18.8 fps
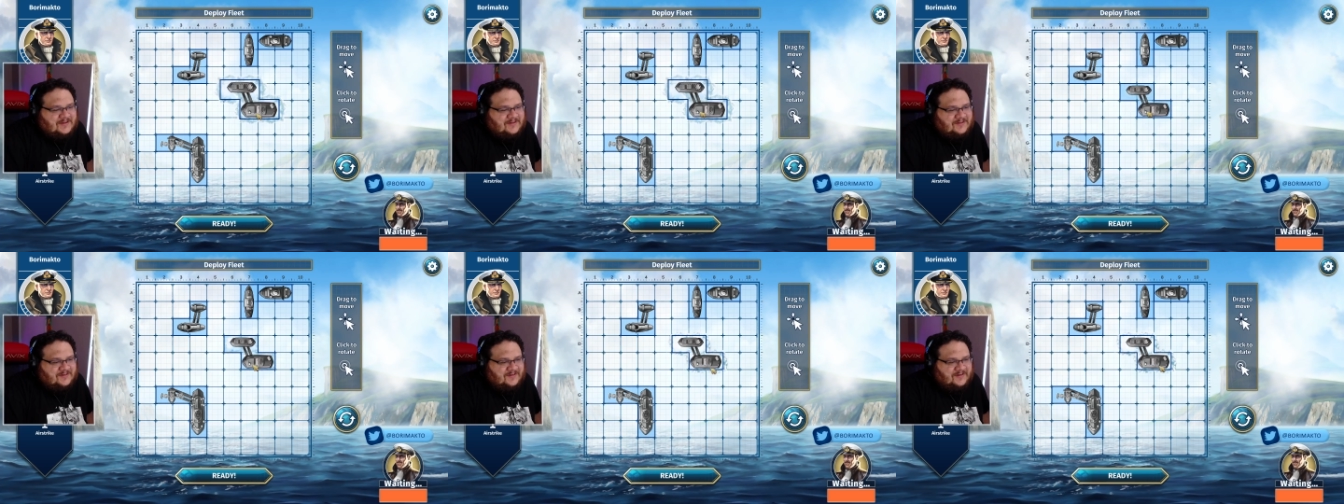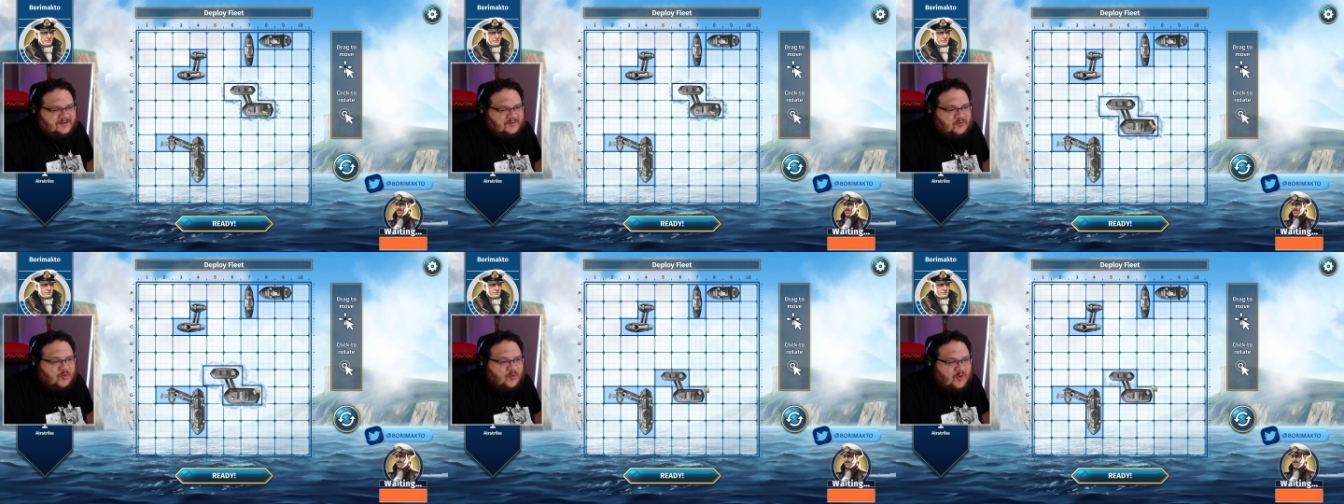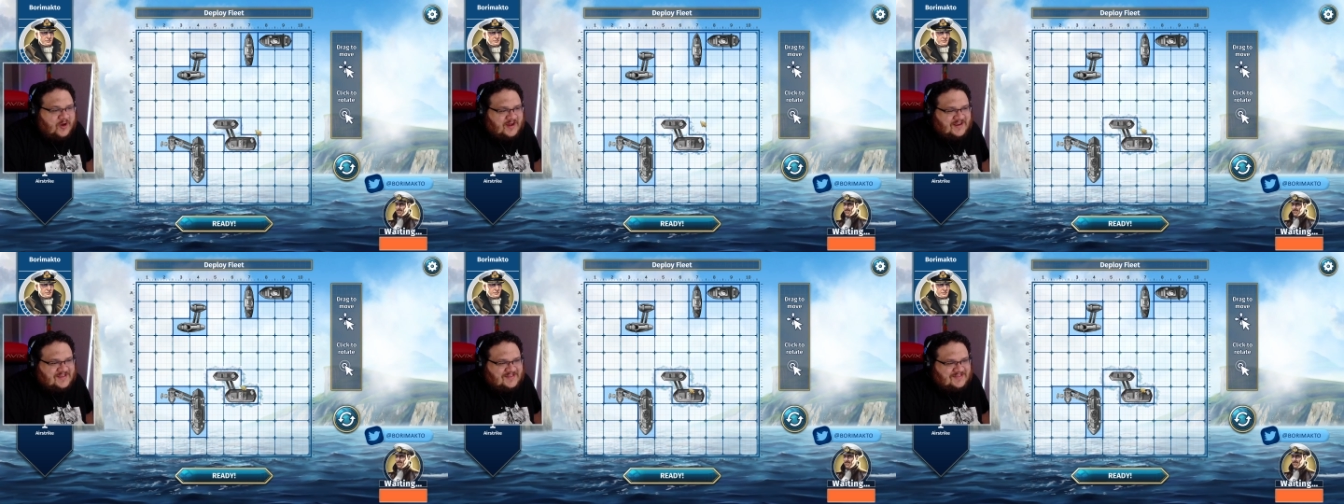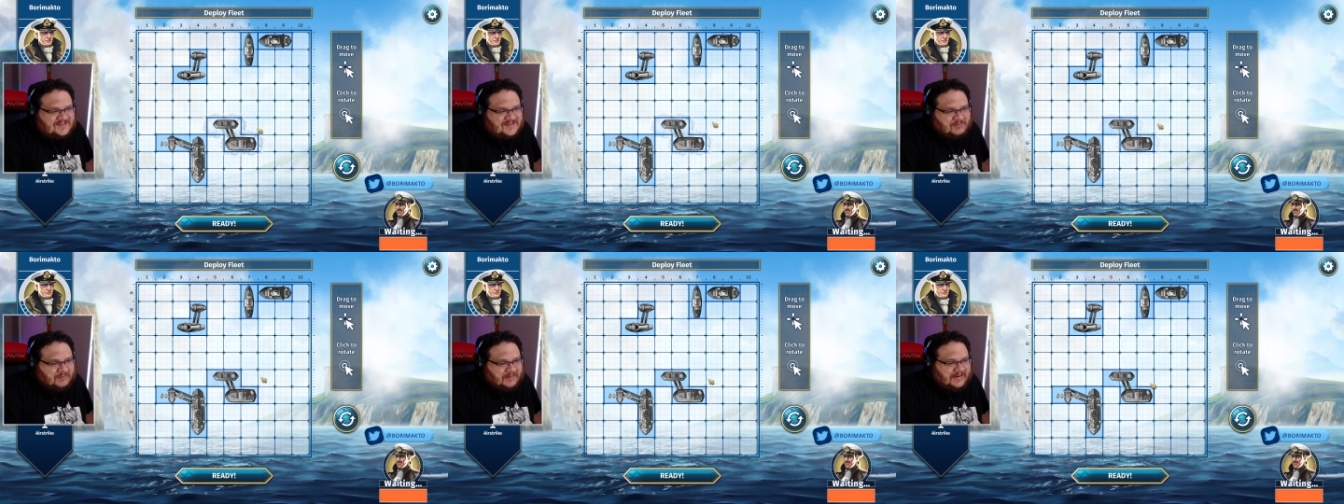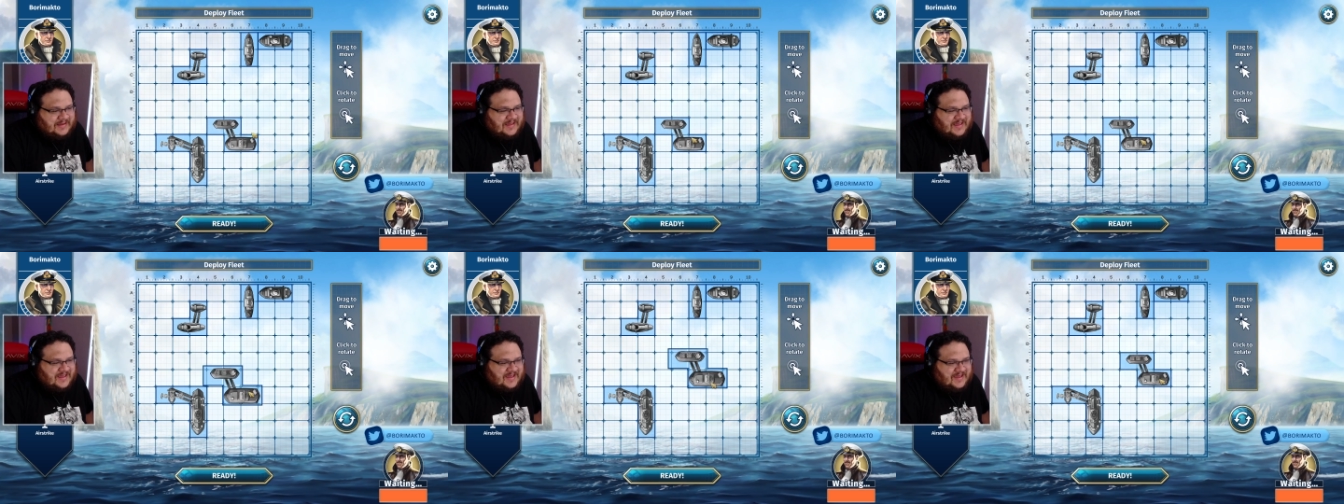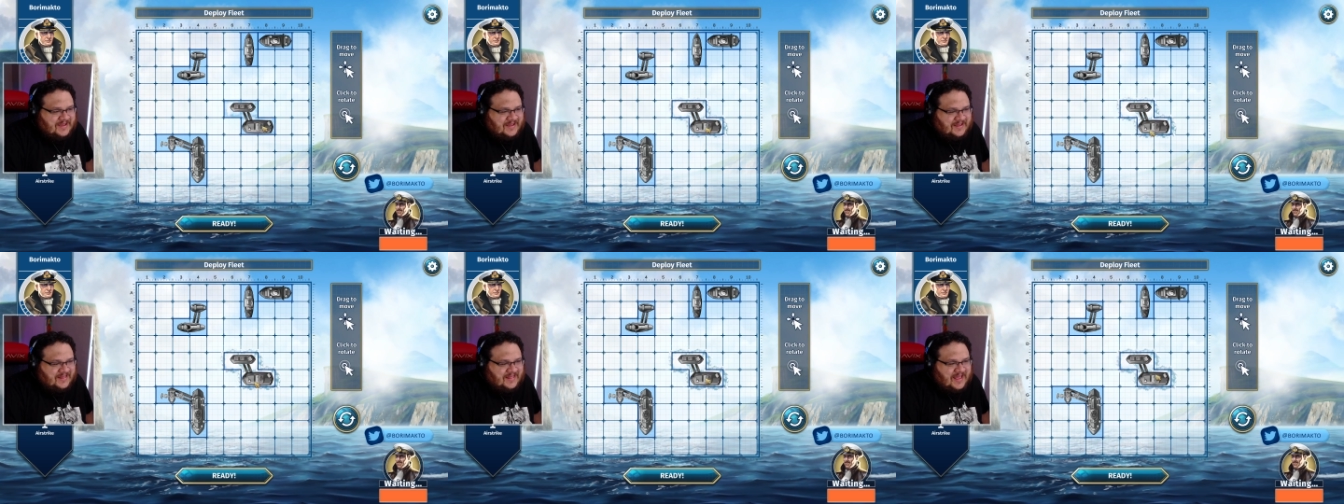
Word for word: All right, what is the plan?